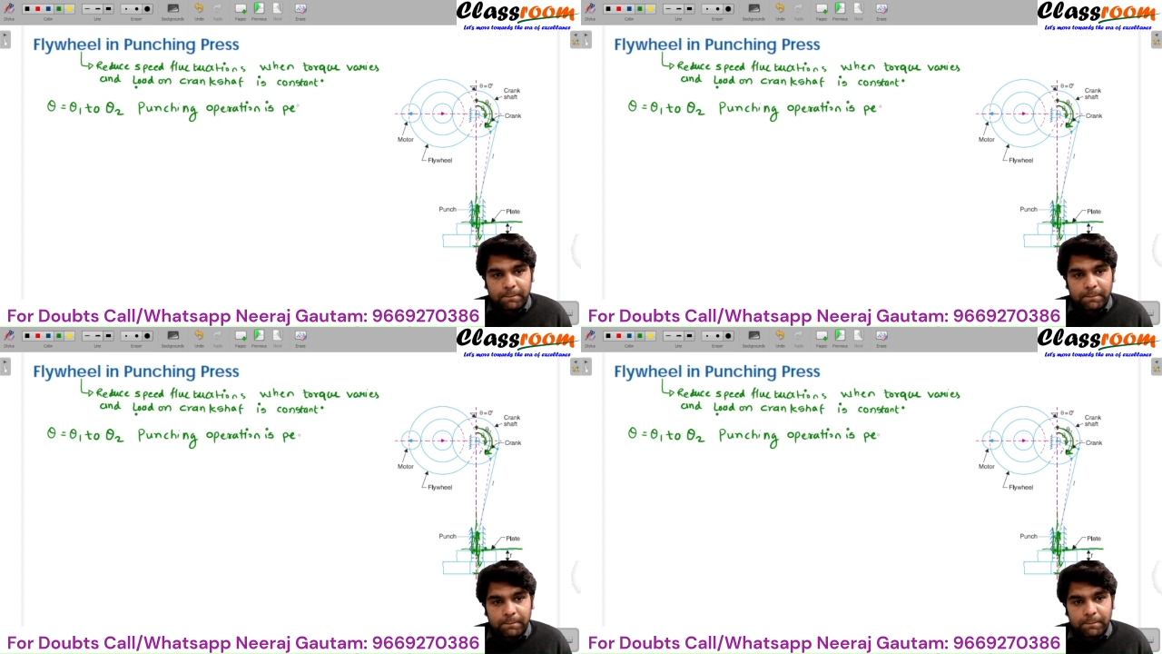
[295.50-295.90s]

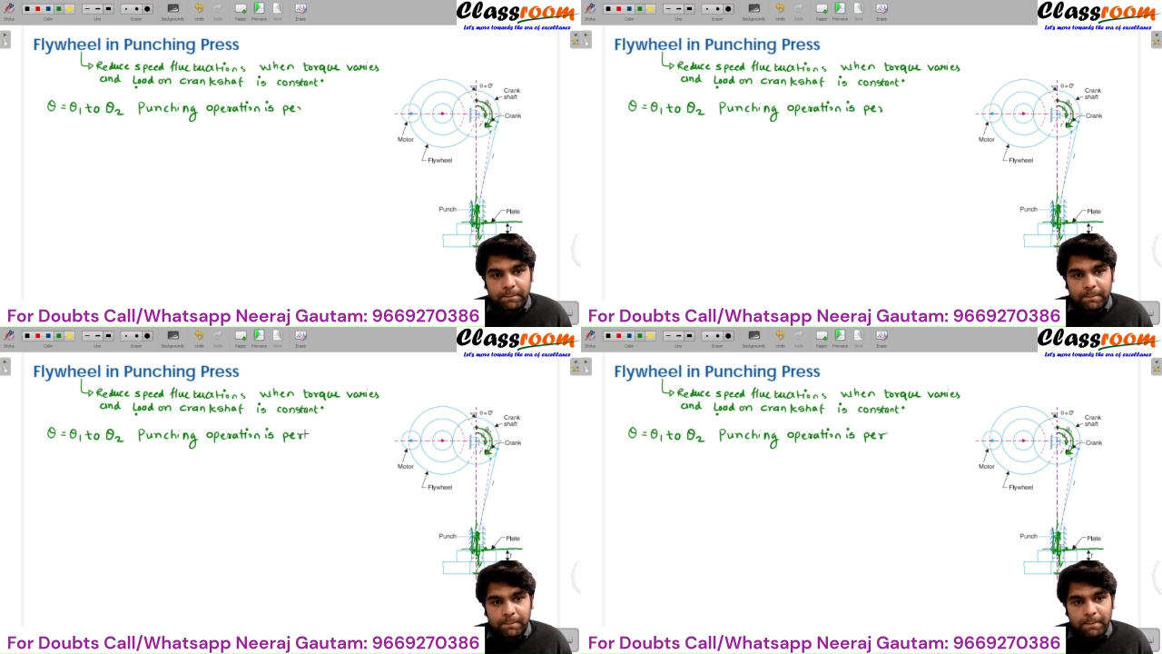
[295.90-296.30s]

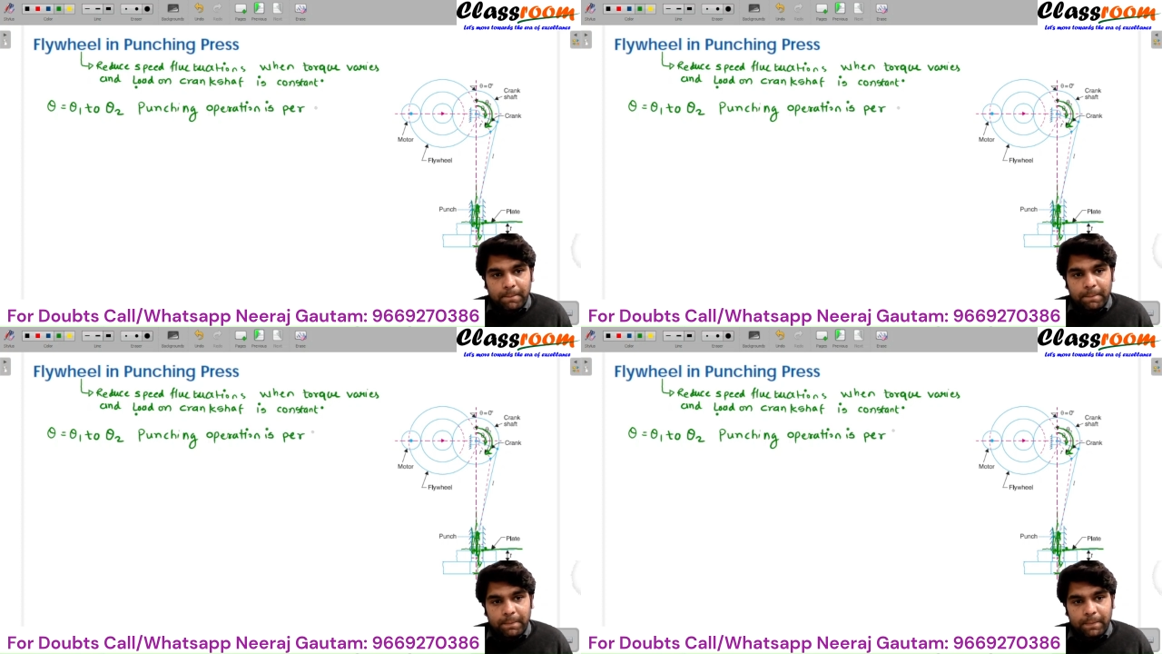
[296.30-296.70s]

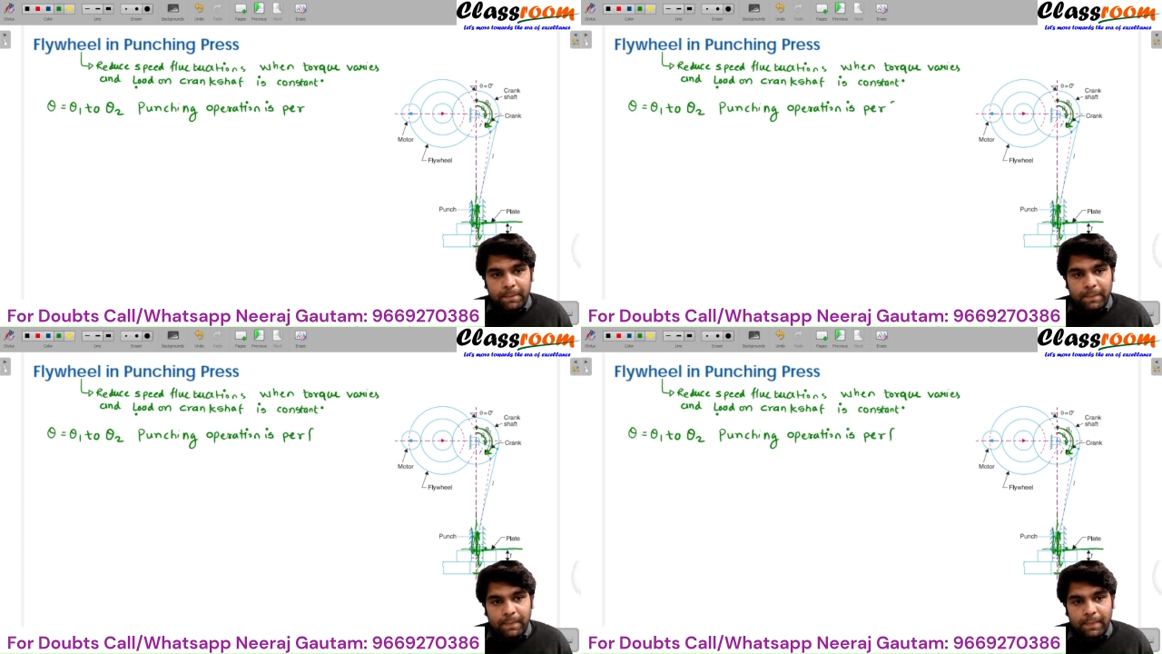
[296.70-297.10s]

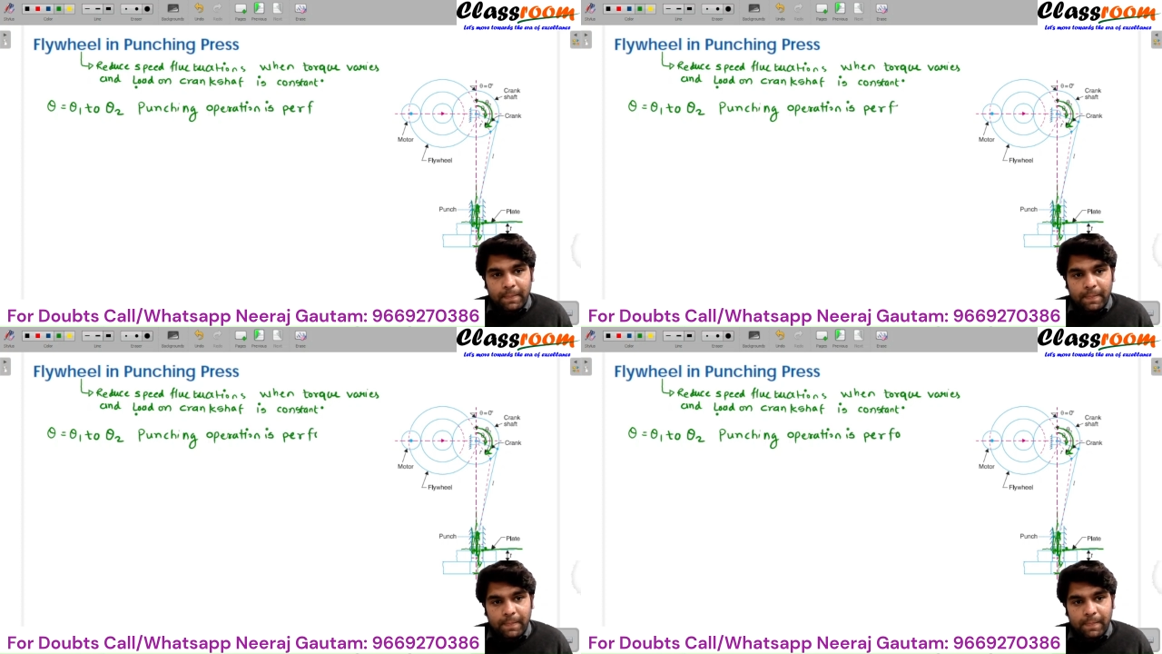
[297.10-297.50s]

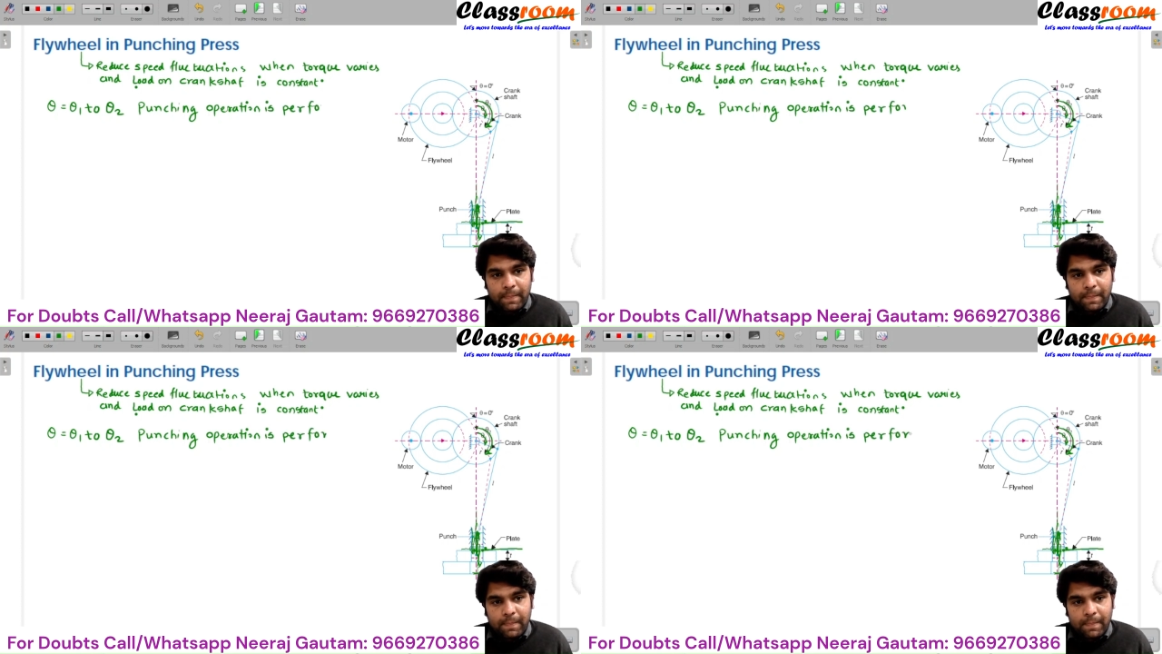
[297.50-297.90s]

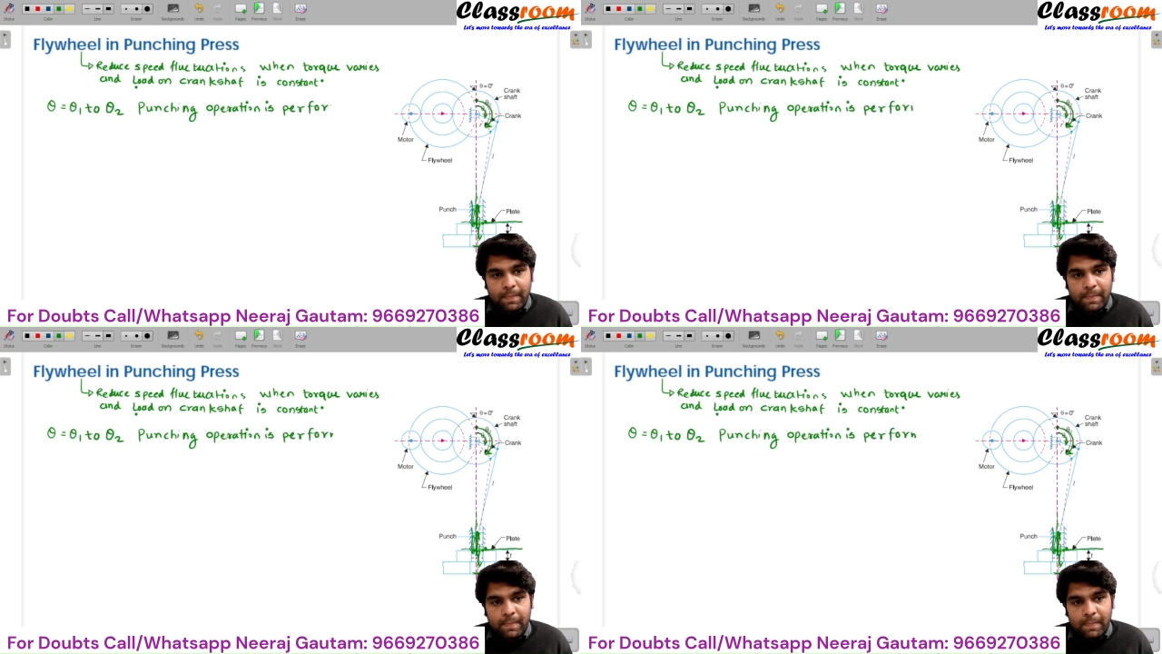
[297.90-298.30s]

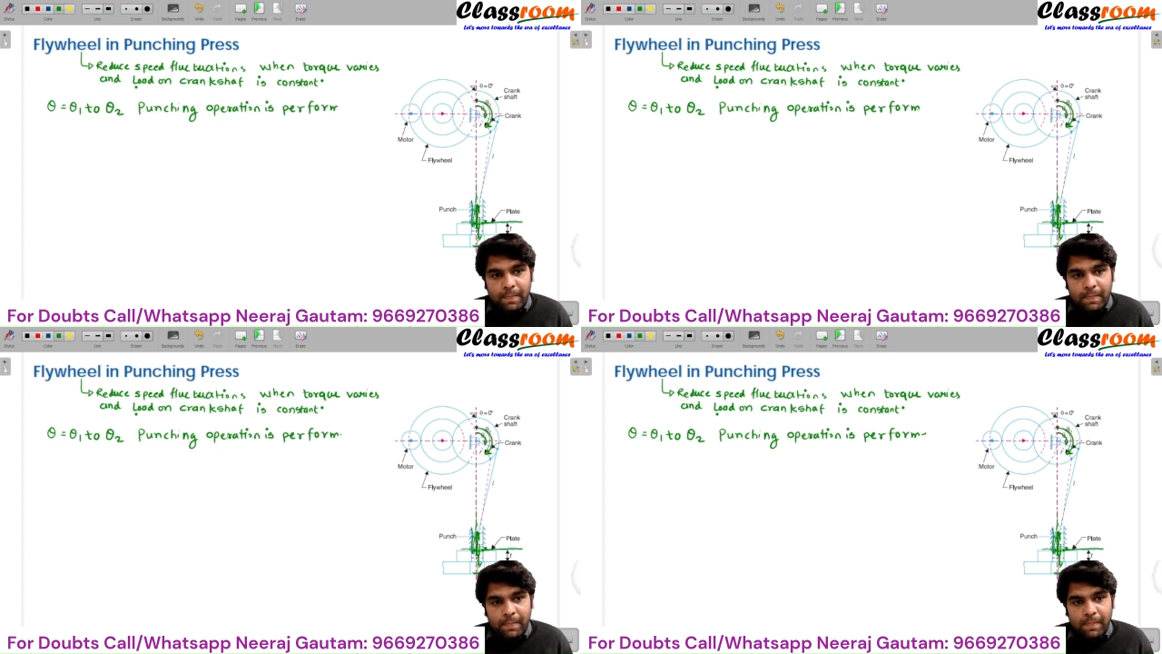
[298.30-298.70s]

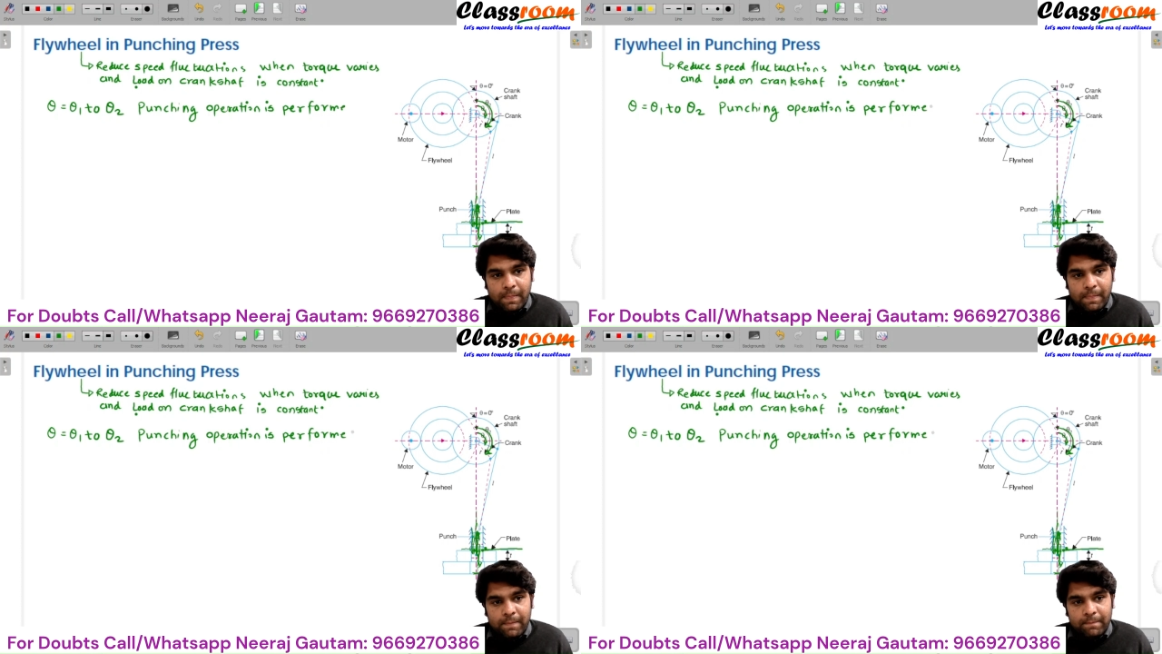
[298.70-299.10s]

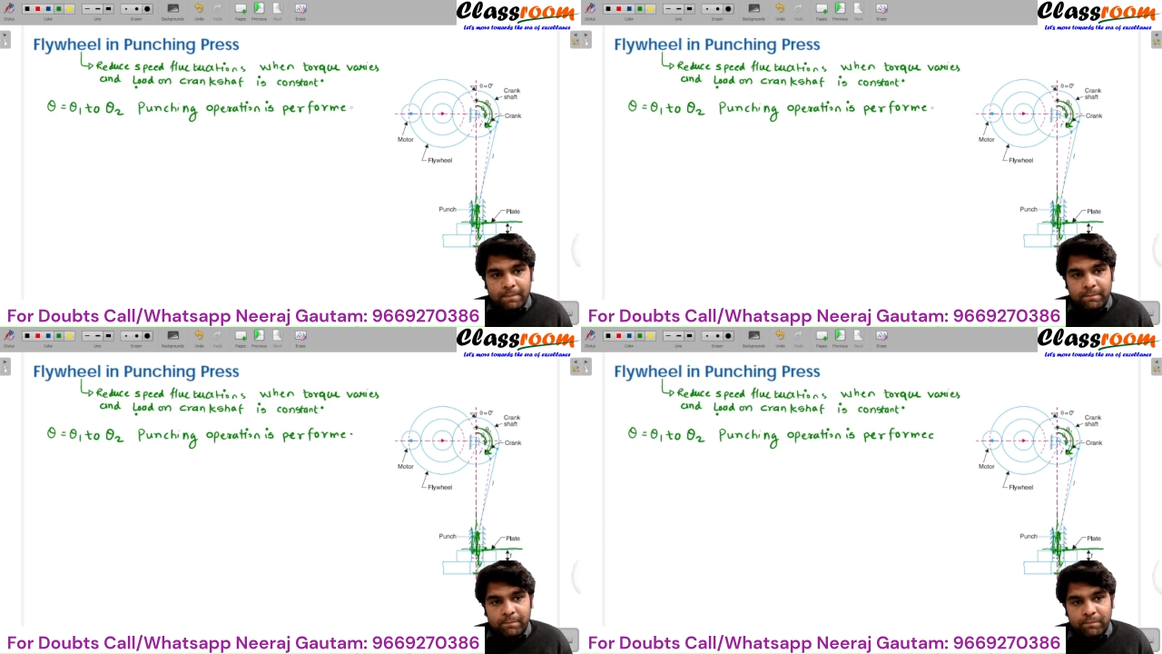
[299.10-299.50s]

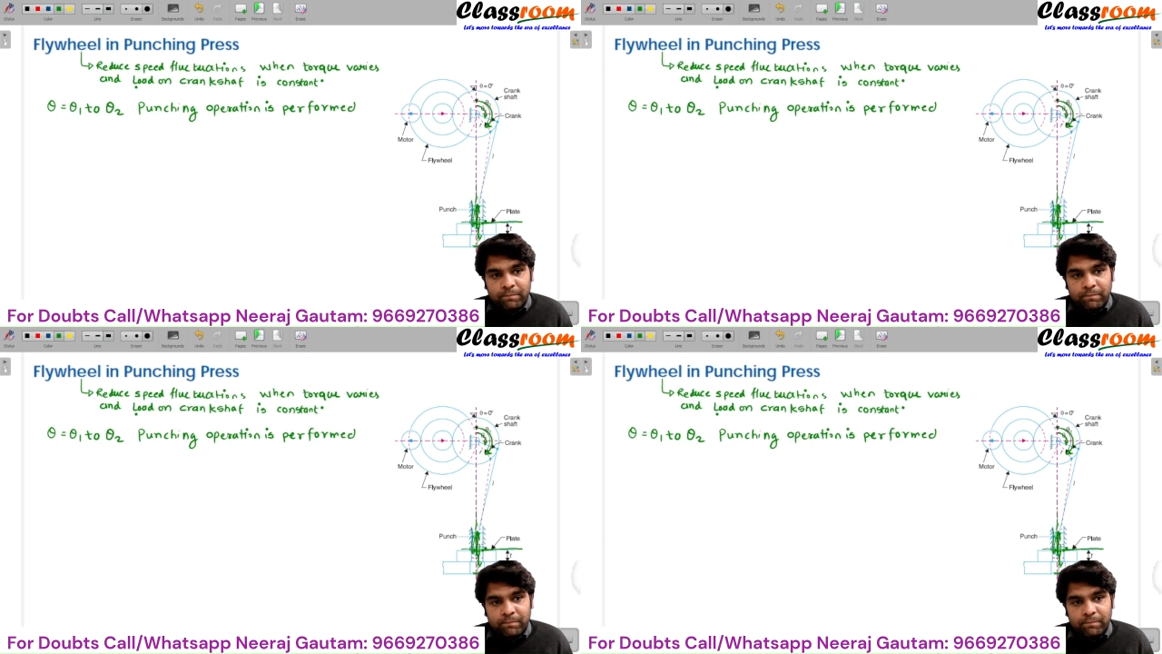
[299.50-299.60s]
No one is speaking in this clip.